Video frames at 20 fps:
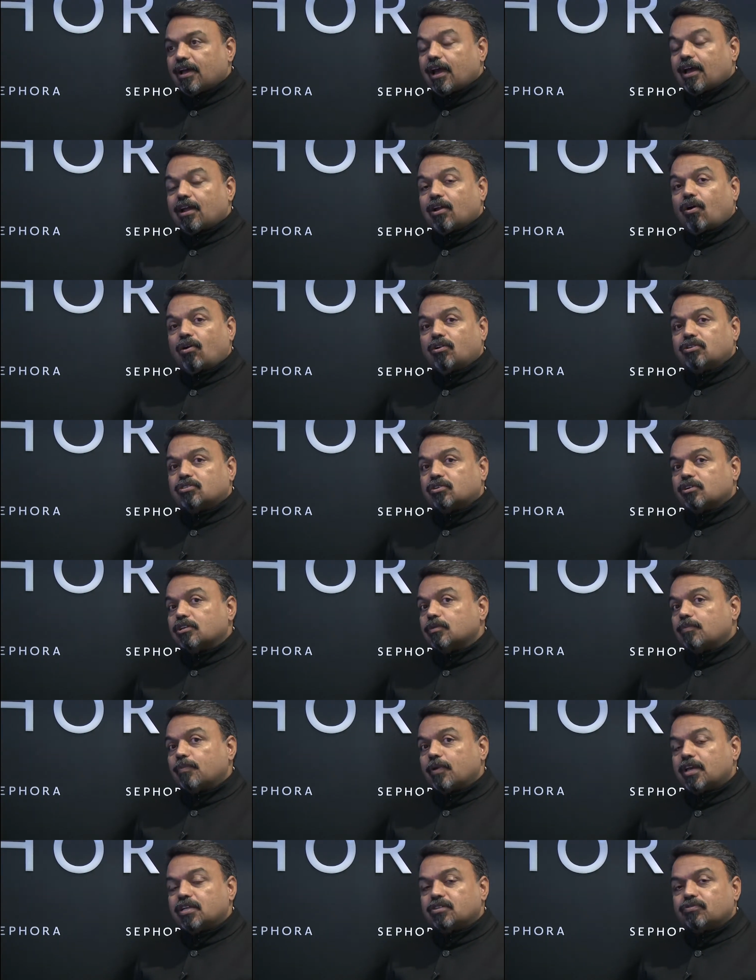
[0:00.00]
And also is a
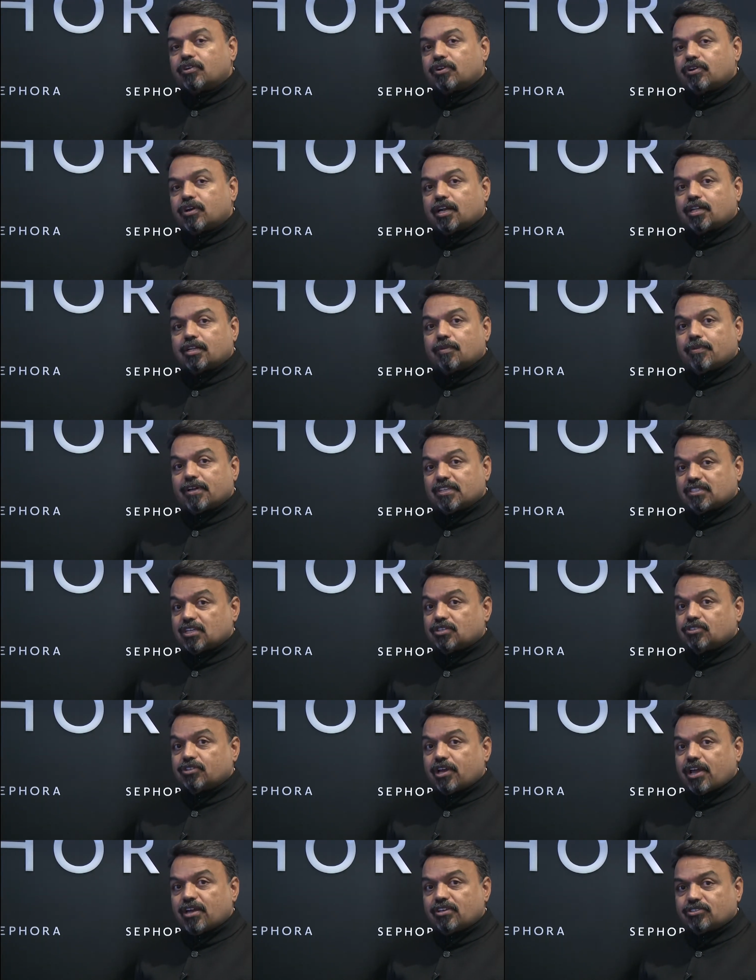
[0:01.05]
place where you get the best
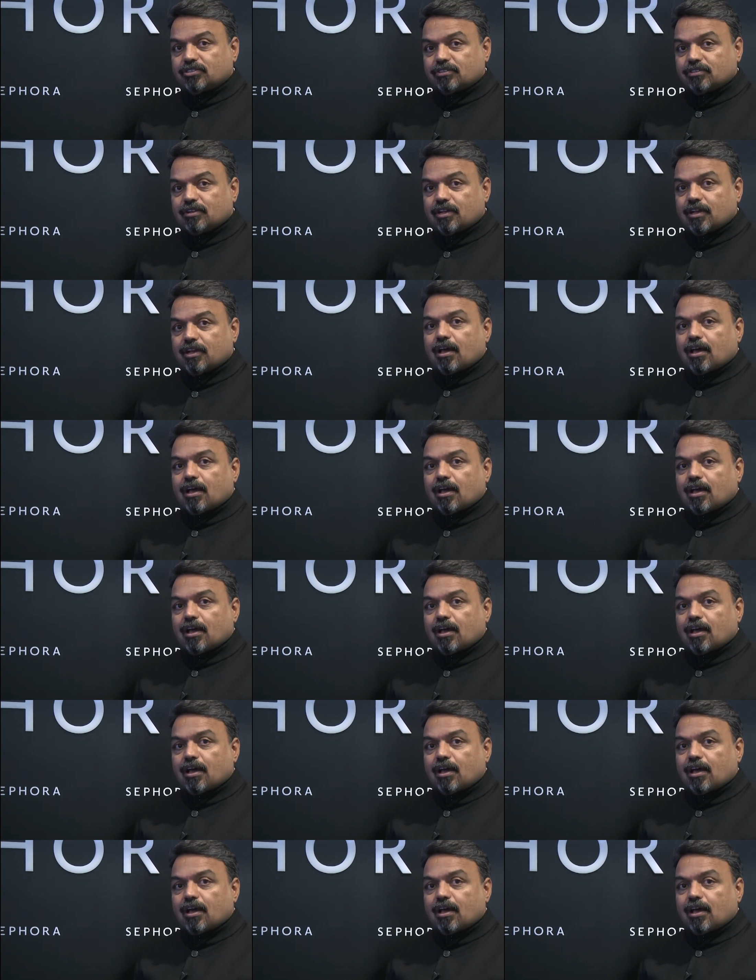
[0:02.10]
education.